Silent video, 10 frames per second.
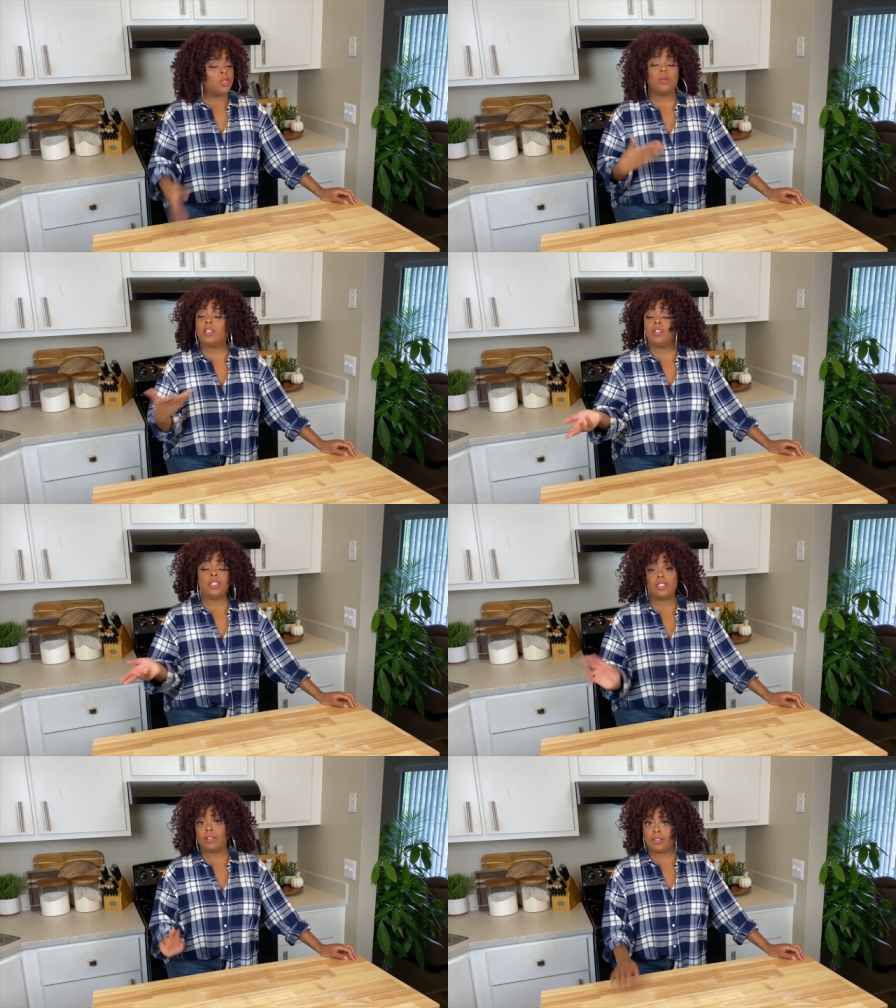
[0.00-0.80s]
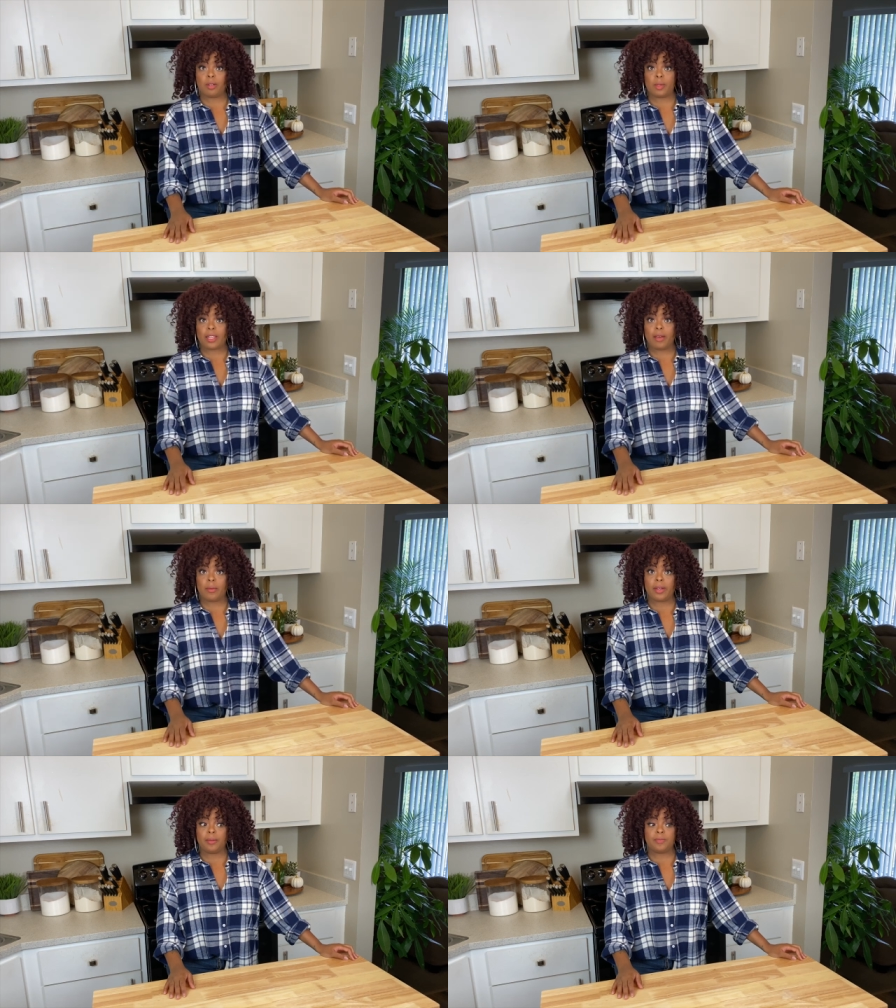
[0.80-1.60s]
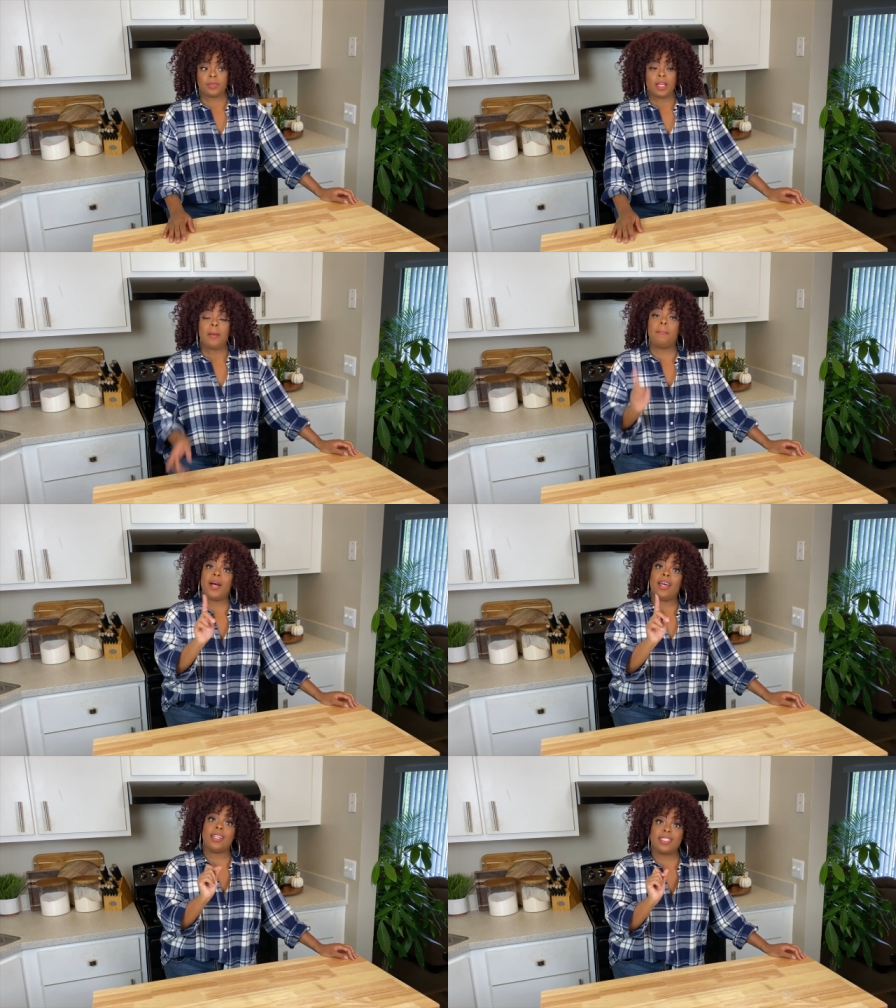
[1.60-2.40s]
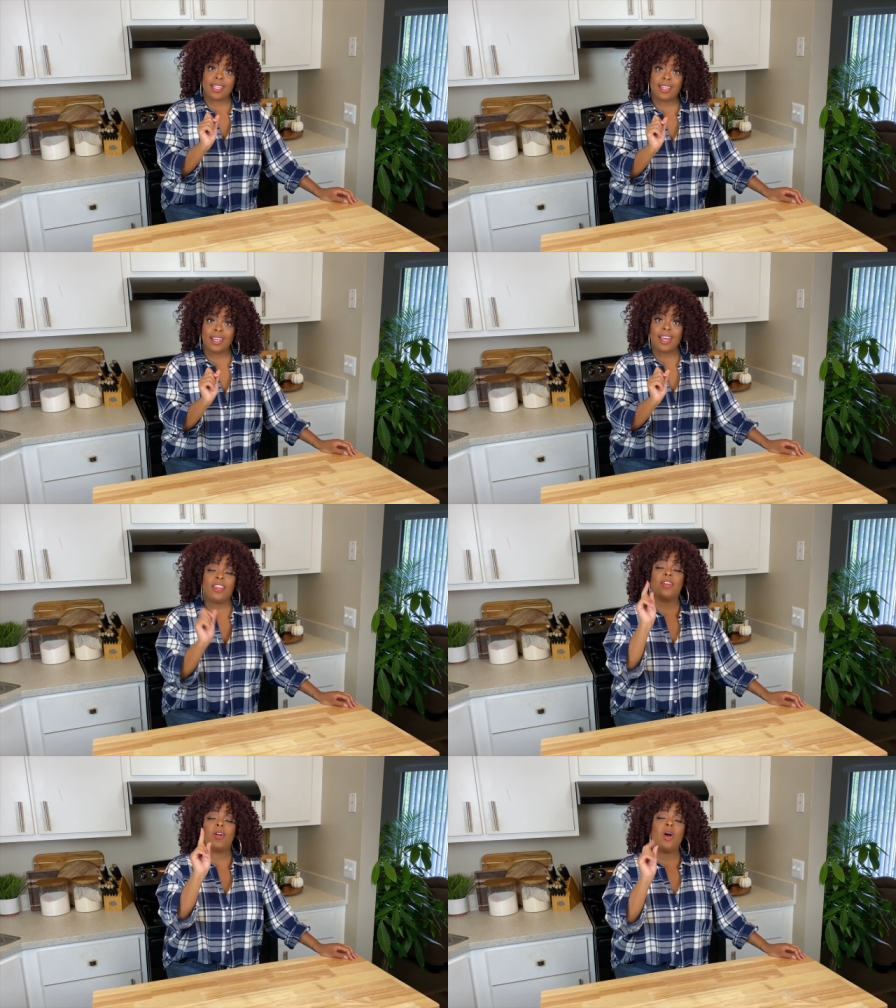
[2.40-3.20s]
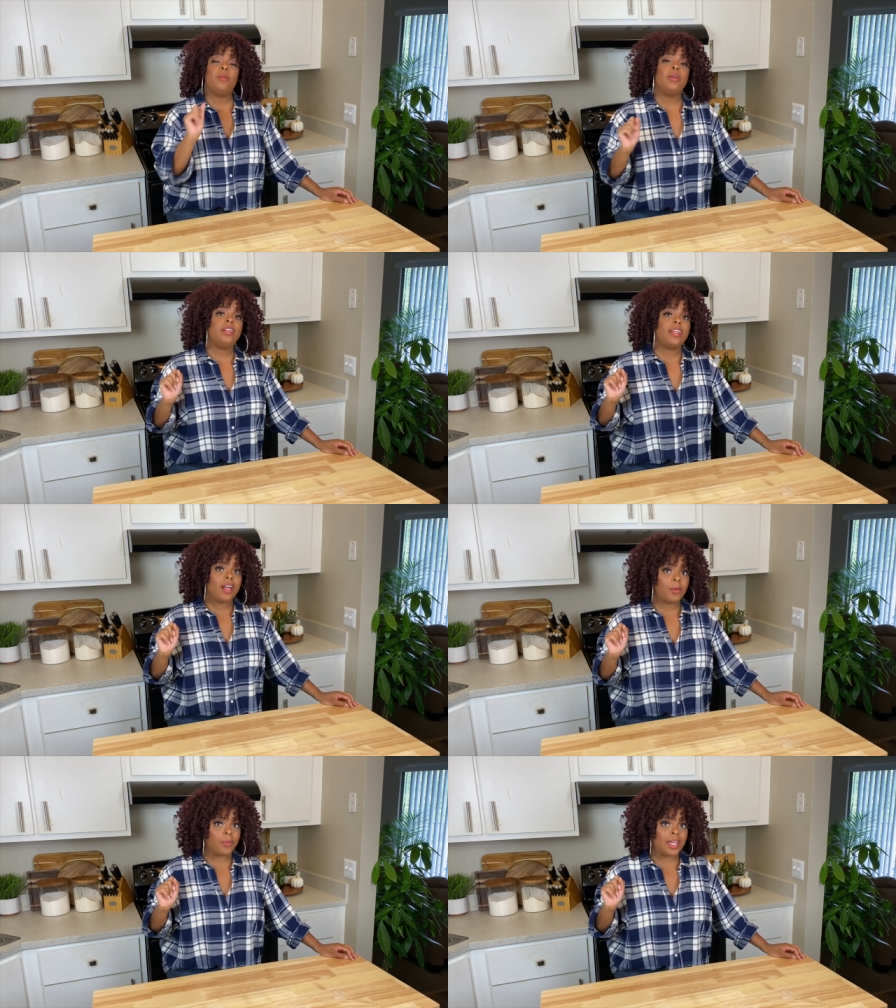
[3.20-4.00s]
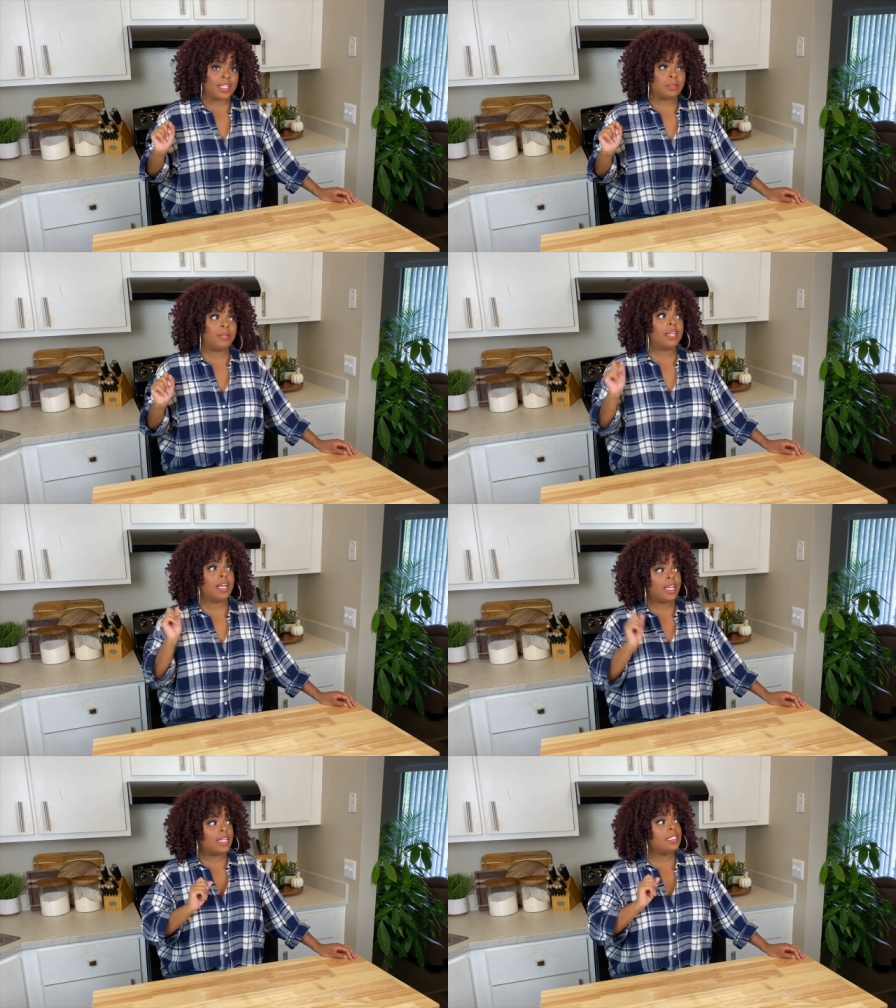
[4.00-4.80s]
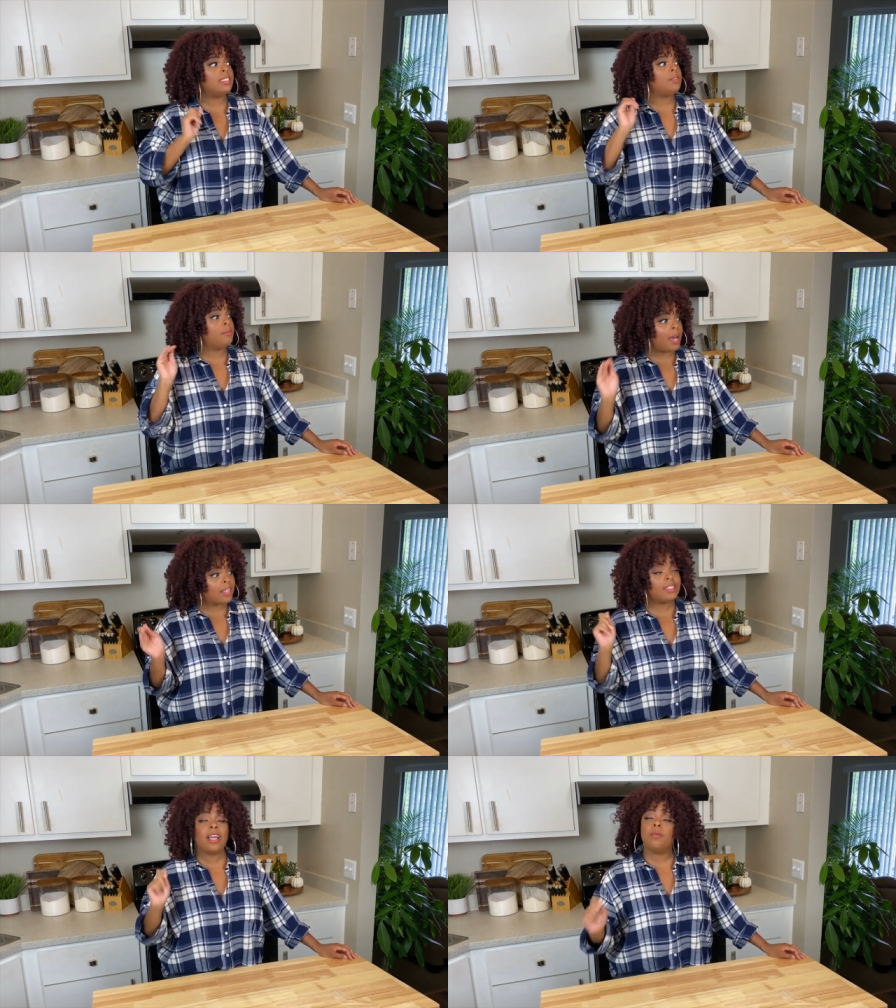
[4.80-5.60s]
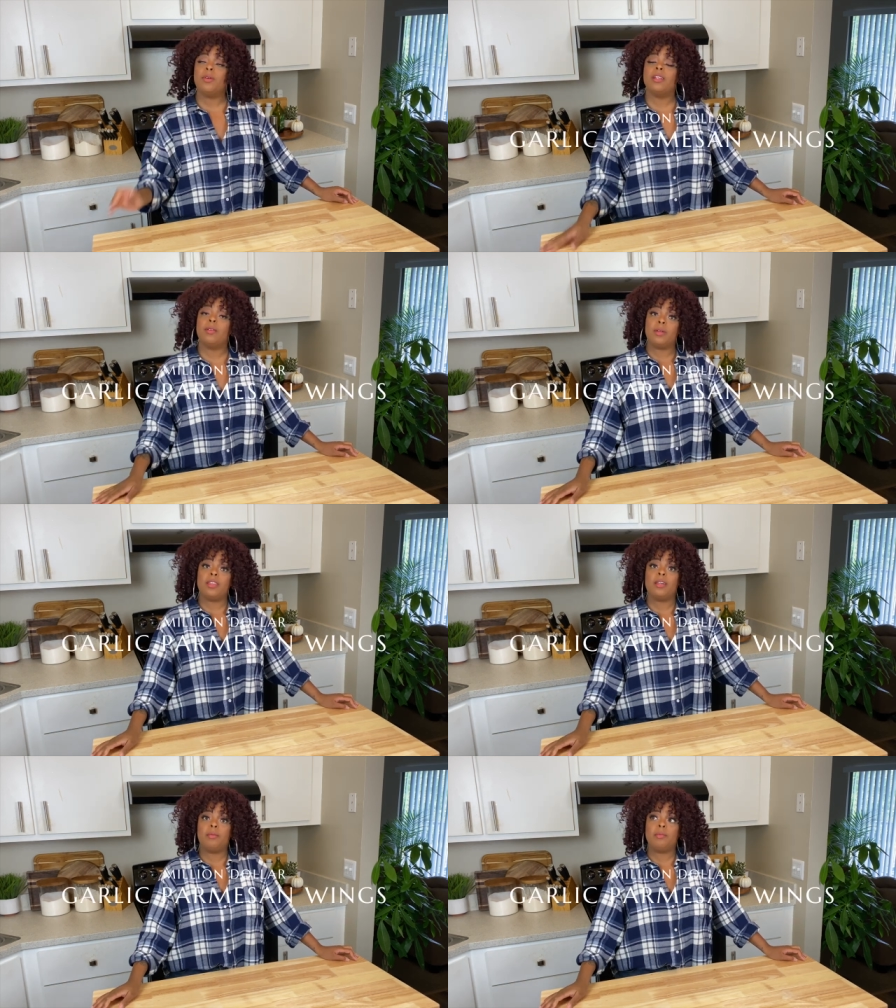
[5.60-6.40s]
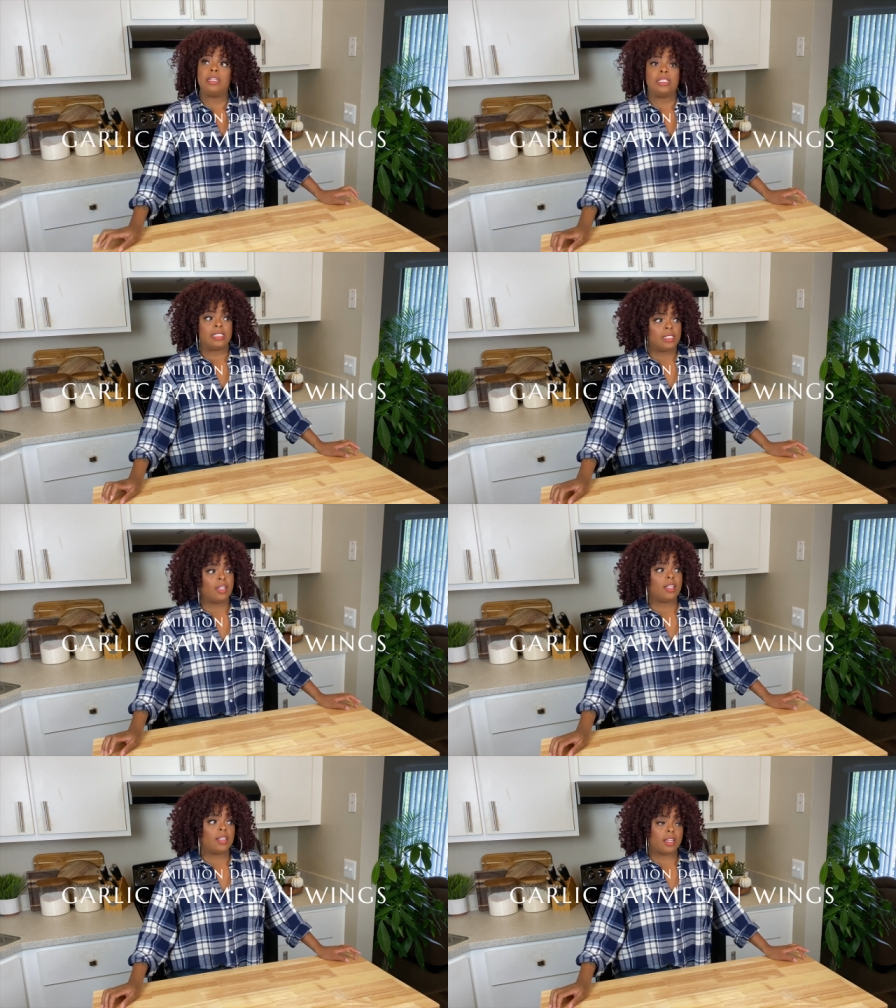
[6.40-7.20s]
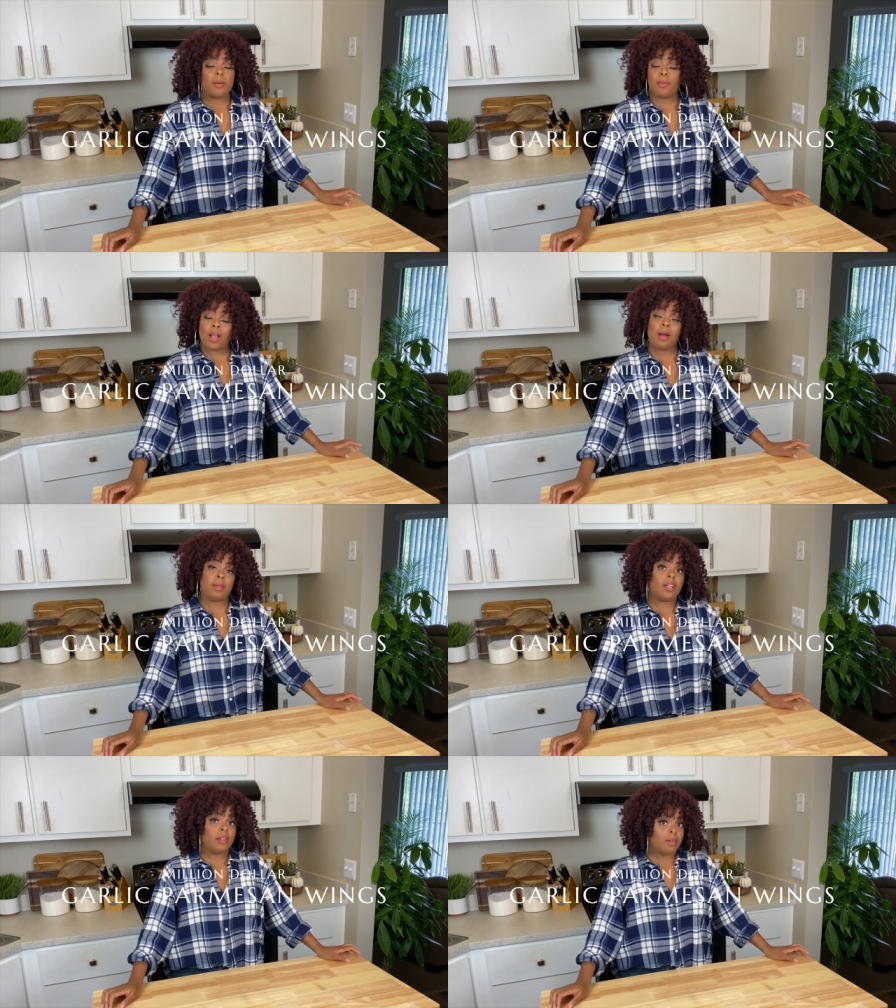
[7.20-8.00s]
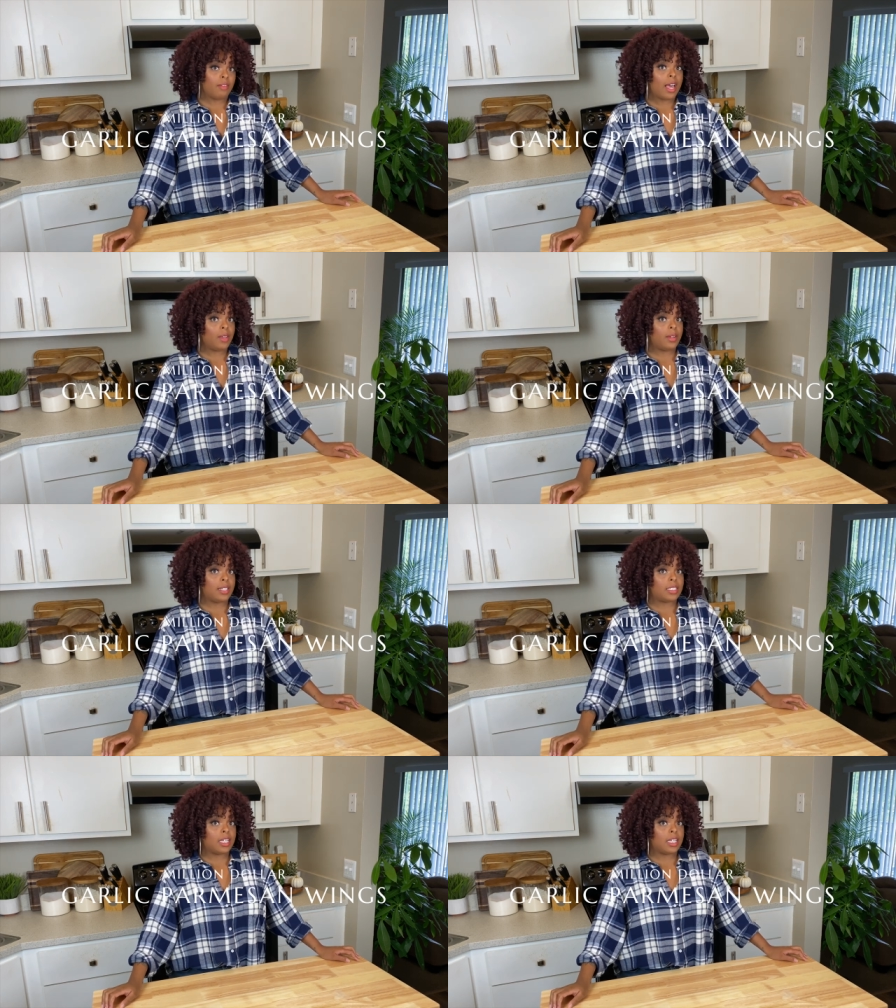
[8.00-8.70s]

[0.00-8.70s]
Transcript: you clearly don't know me that well. But they're called million dollar wings because by the time we're done with them, they're probably gonna be valued at